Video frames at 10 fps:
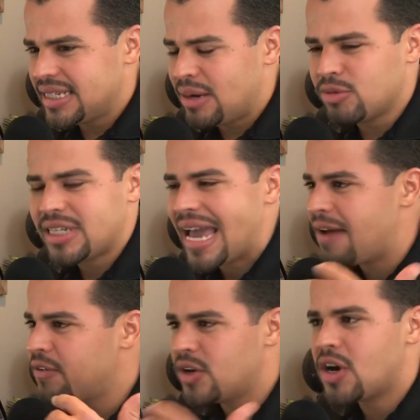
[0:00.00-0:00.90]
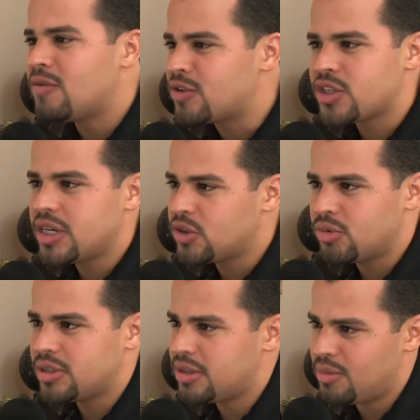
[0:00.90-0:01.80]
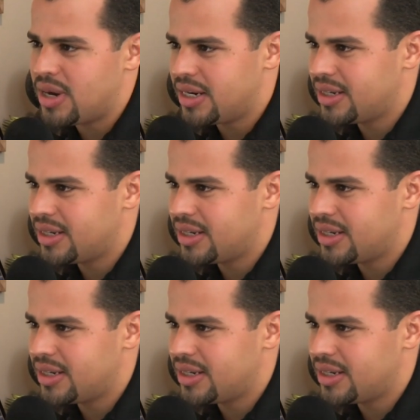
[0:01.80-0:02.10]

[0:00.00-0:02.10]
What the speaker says: I was having a conversation with somebody.